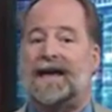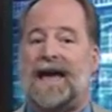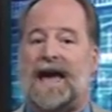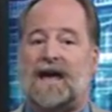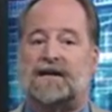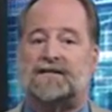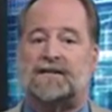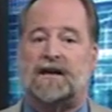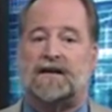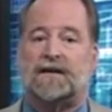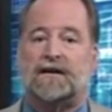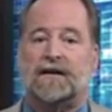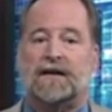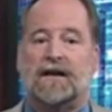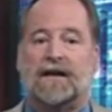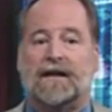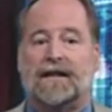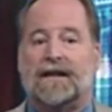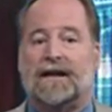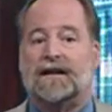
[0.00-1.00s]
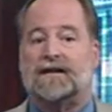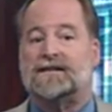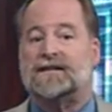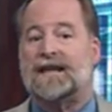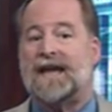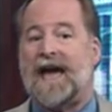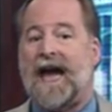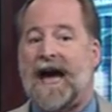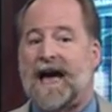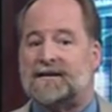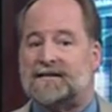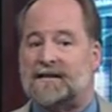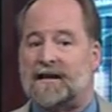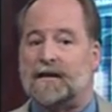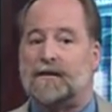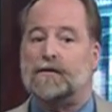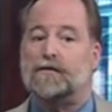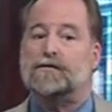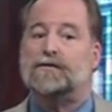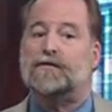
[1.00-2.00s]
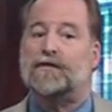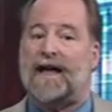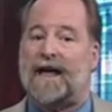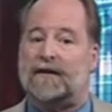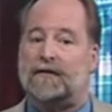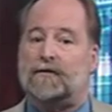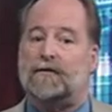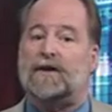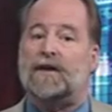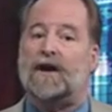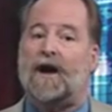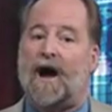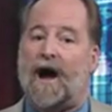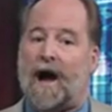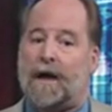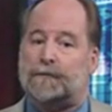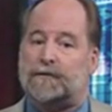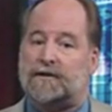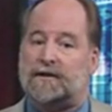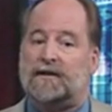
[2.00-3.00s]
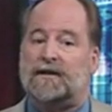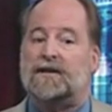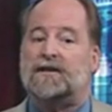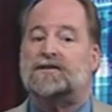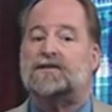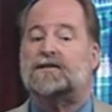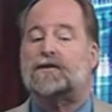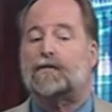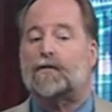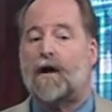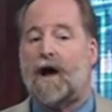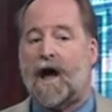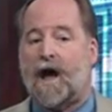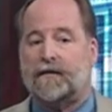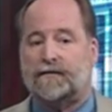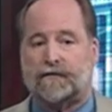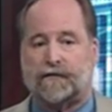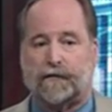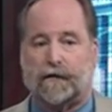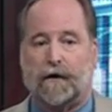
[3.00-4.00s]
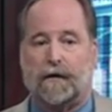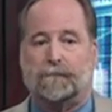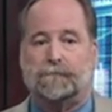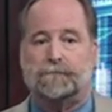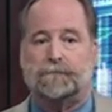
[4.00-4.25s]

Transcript: asset. That is the asset whose value the option is derived from.